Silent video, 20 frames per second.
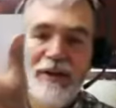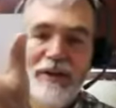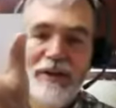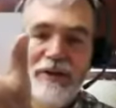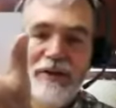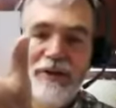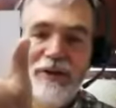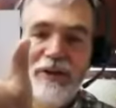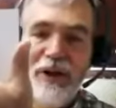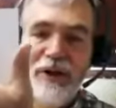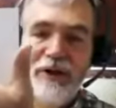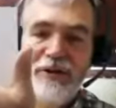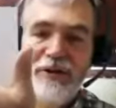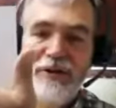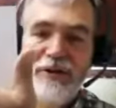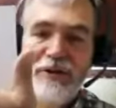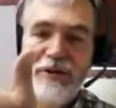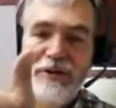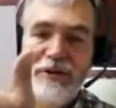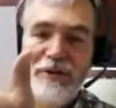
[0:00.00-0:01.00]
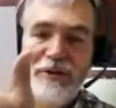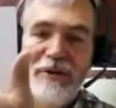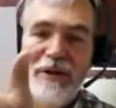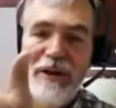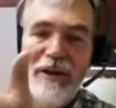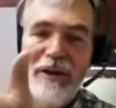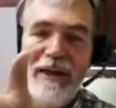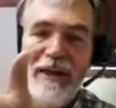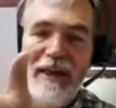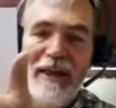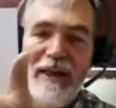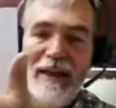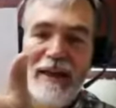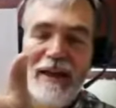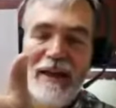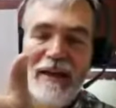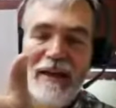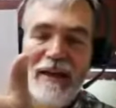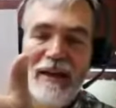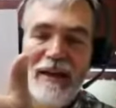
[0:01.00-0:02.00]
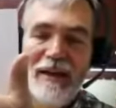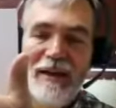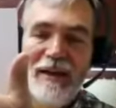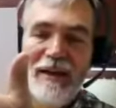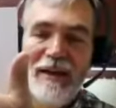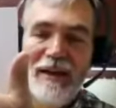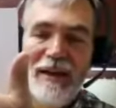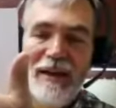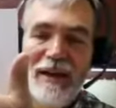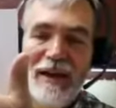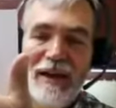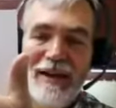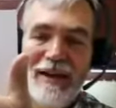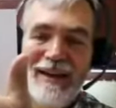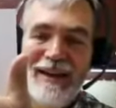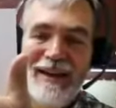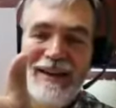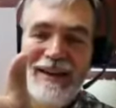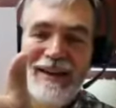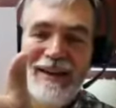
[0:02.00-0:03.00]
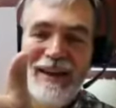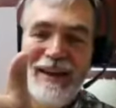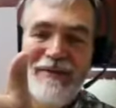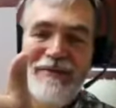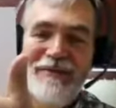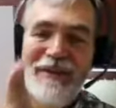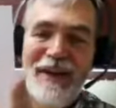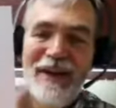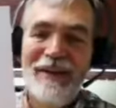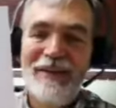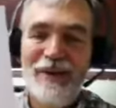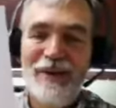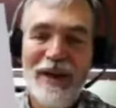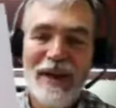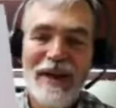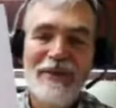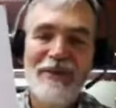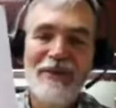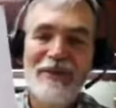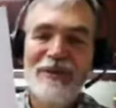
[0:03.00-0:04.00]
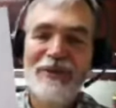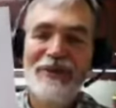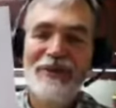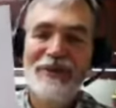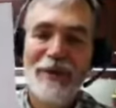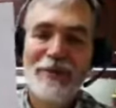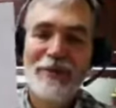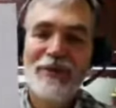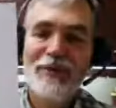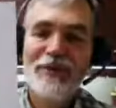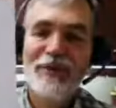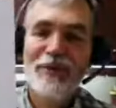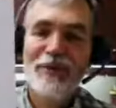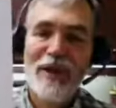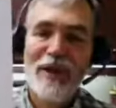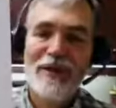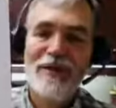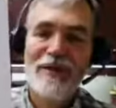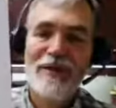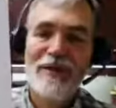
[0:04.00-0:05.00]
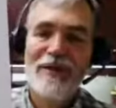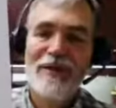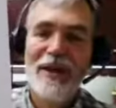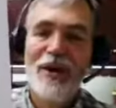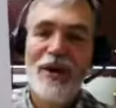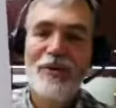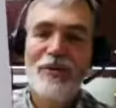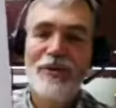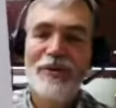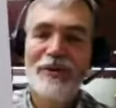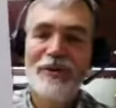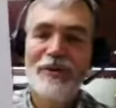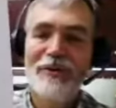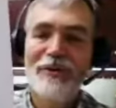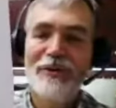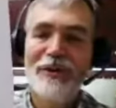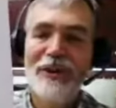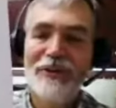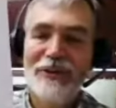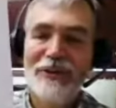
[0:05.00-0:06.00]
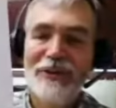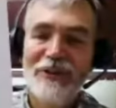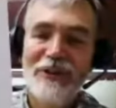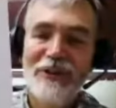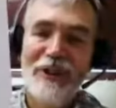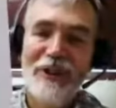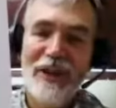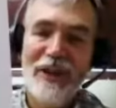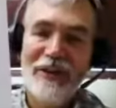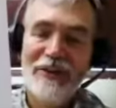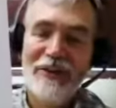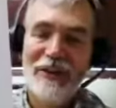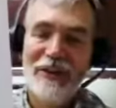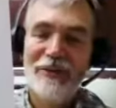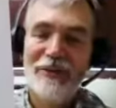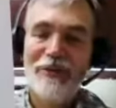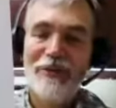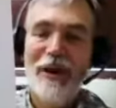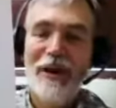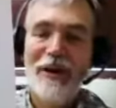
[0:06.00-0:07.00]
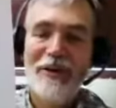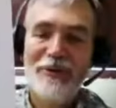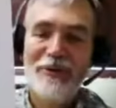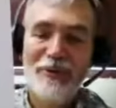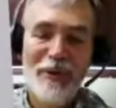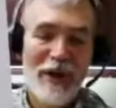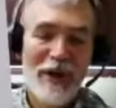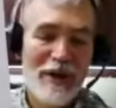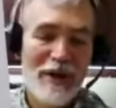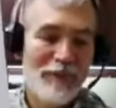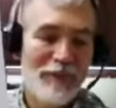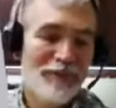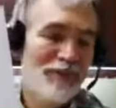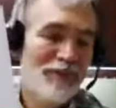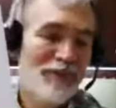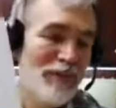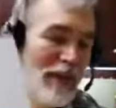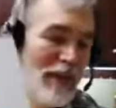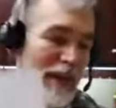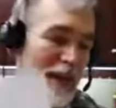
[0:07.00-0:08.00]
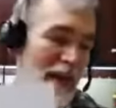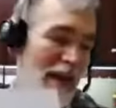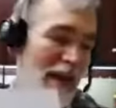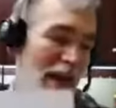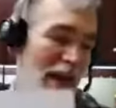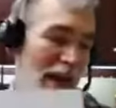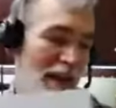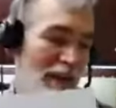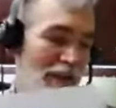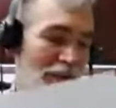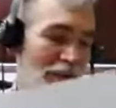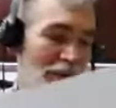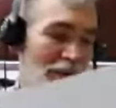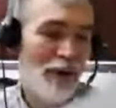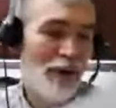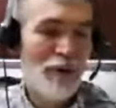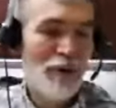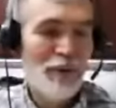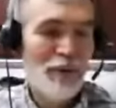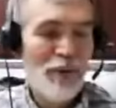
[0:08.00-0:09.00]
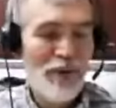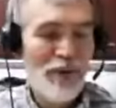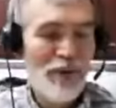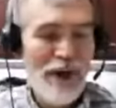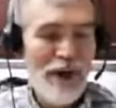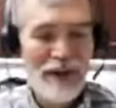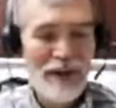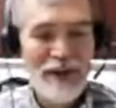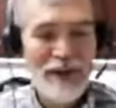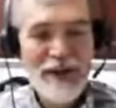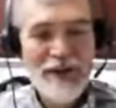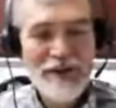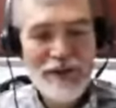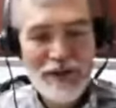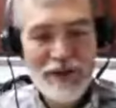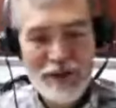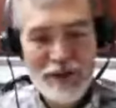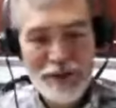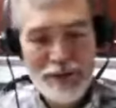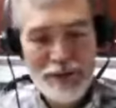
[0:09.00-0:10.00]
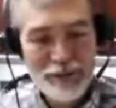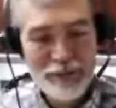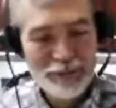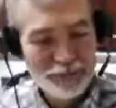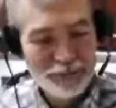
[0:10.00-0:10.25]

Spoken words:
start to affect the insulin receptors in a way that they don't listen to the insulin quite as well. And so what that leads to